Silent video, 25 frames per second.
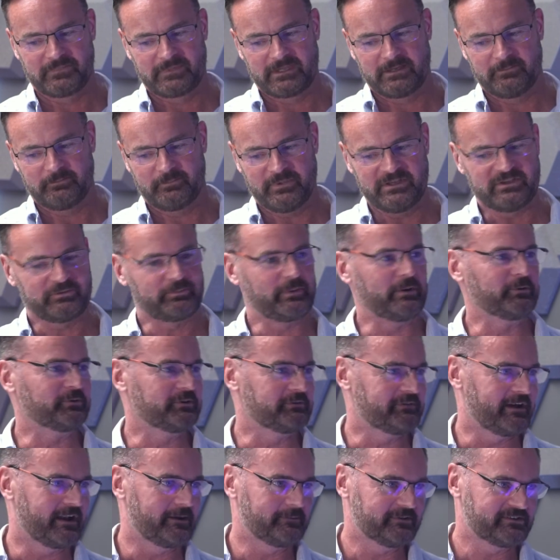Bespoke
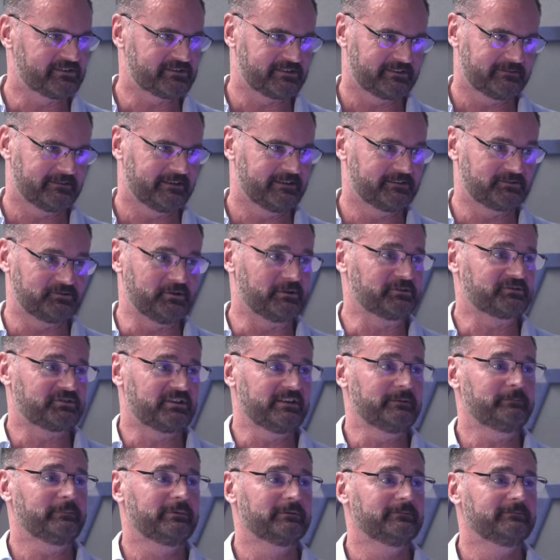development is not
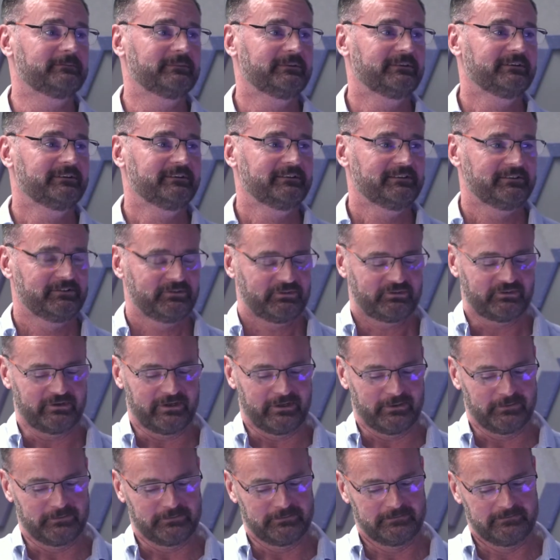cheap.
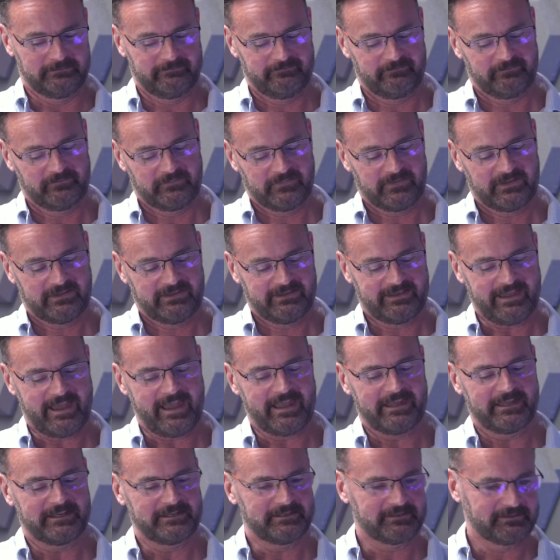So
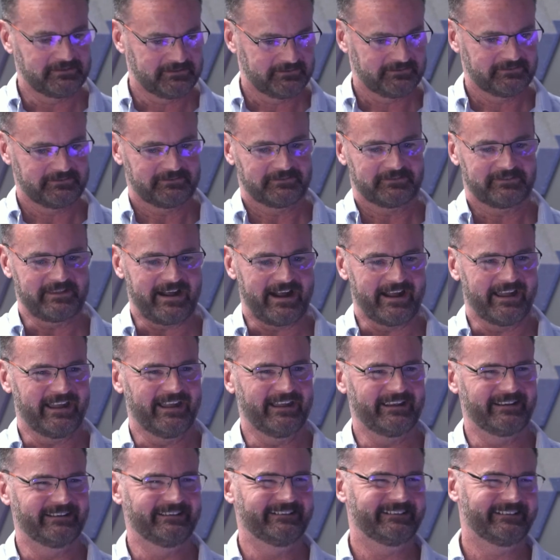getting that
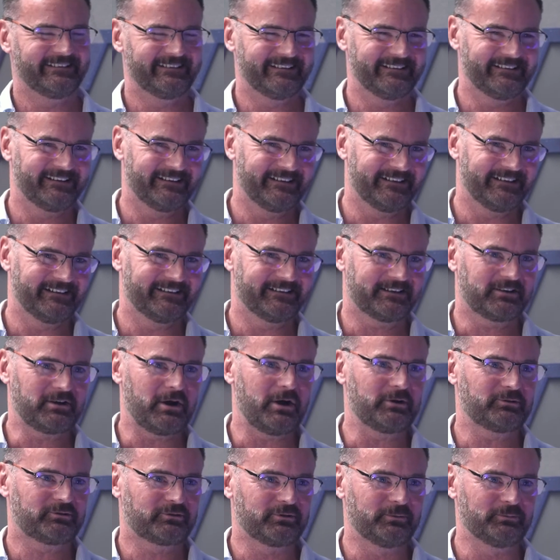in,
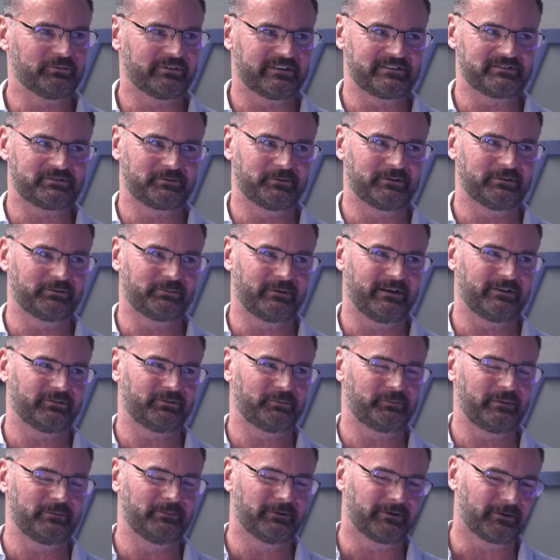cost comes into it as well. So
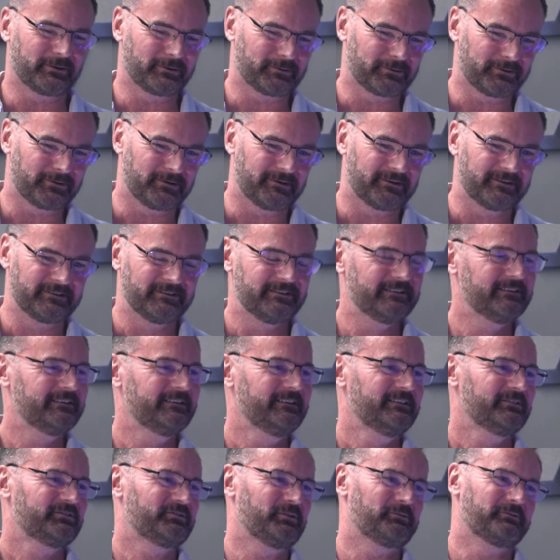people go,
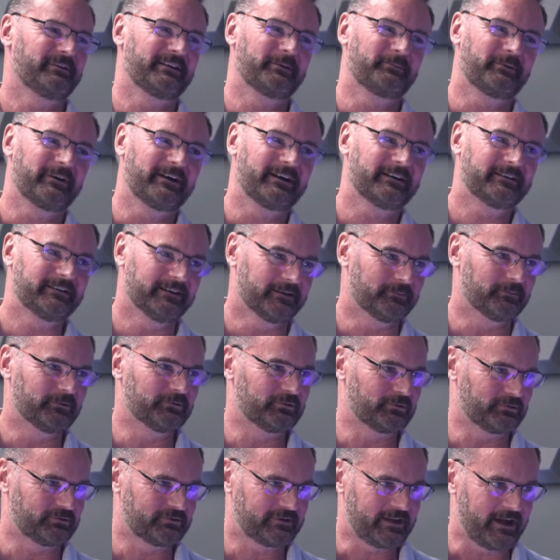it's not really worth it. We'll
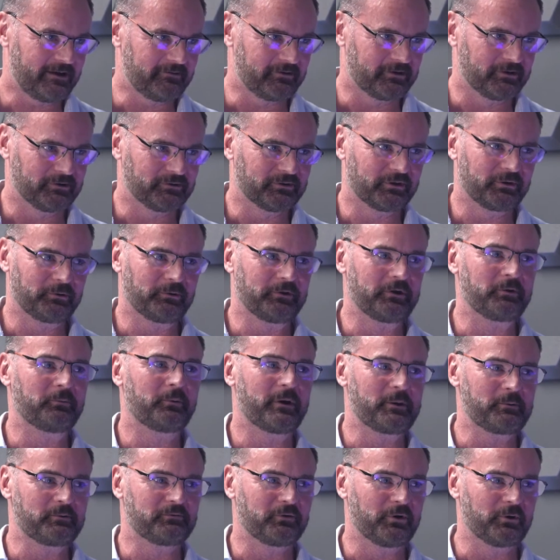just carry on doing it the way
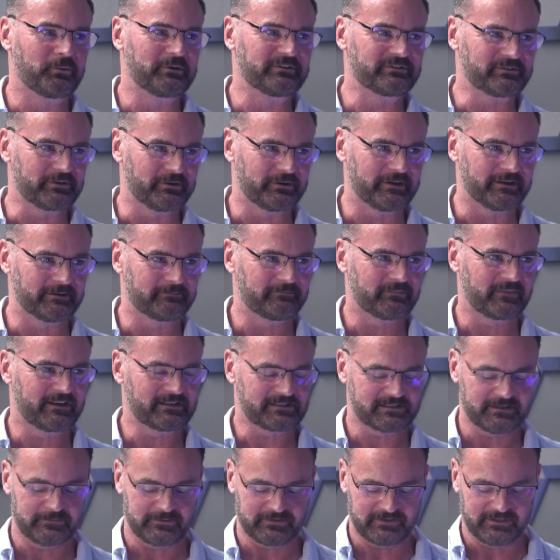we've always done it, that
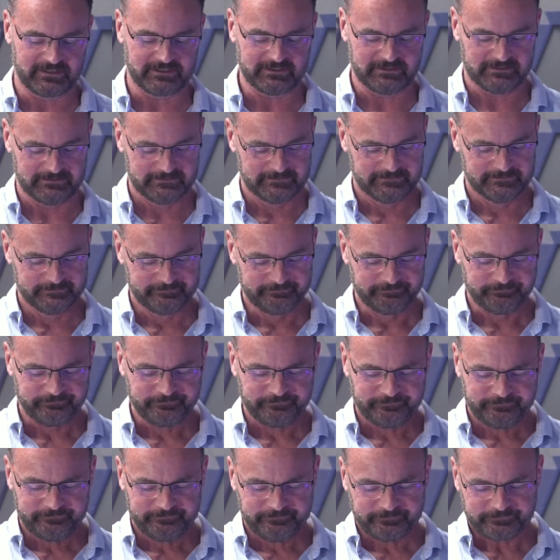type of thing.
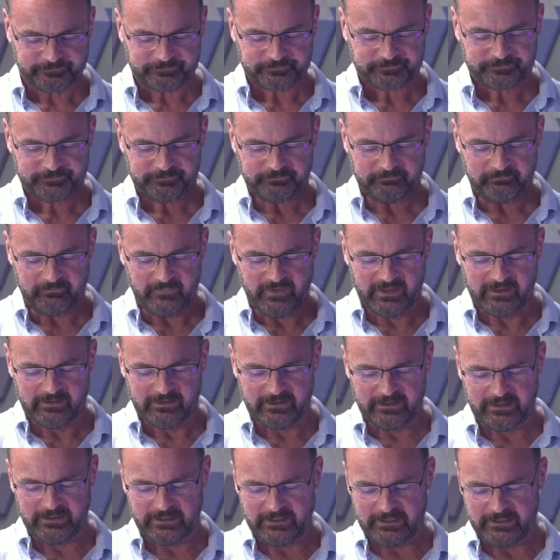
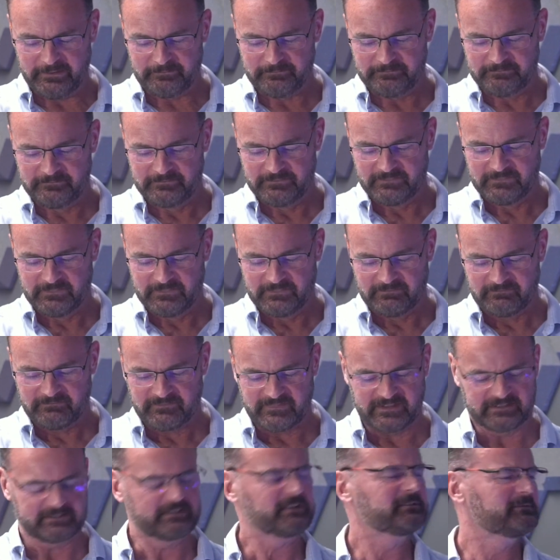
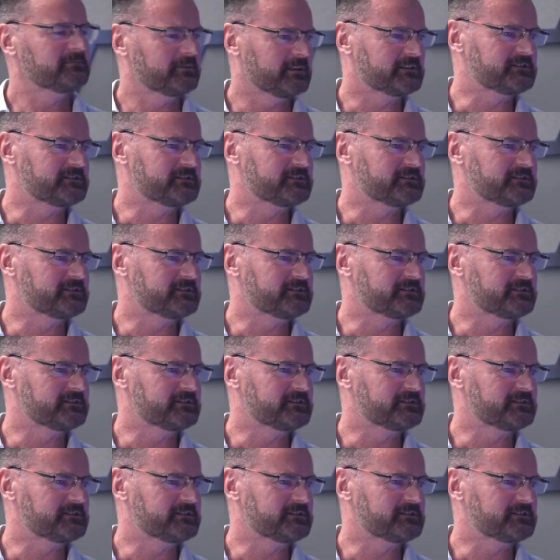Let's